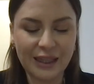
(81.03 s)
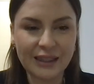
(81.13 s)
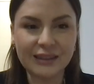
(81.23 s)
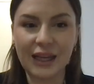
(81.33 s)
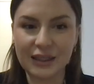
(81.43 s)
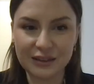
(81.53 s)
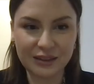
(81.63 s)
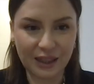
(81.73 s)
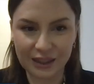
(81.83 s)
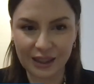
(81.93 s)
Then
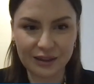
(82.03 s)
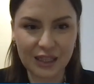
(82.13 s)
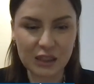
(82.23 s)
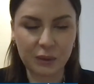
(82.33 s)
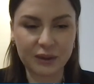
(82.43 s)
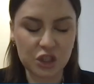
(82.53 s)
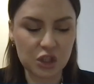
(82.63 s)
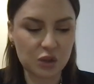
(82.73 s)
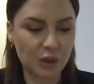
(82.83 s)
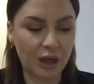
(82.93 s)
again, the
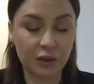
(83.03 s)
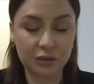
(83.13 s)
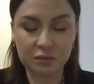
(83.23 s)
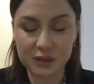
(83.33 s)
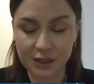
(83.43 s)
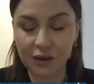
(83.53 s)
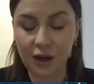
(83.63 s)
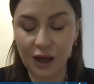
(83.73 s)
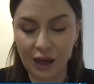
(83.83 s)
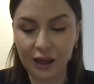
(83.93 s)
expectations are still
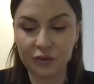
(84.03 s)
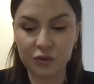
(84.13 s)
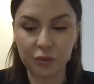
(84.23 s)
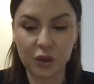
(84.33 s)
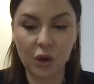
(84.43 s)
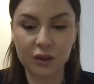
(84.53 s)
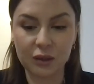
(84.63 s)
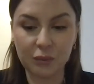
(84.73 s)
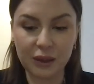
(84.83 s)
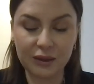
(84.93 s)
high from the Ohrid
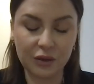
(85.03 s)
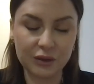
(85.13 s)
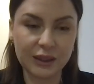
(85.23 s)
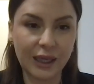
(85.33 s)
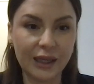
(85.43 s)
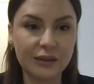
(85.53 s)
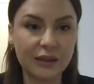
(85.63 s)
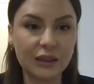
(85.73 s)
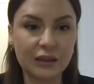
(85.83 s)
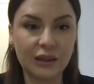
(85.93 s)
meeting on the 18th.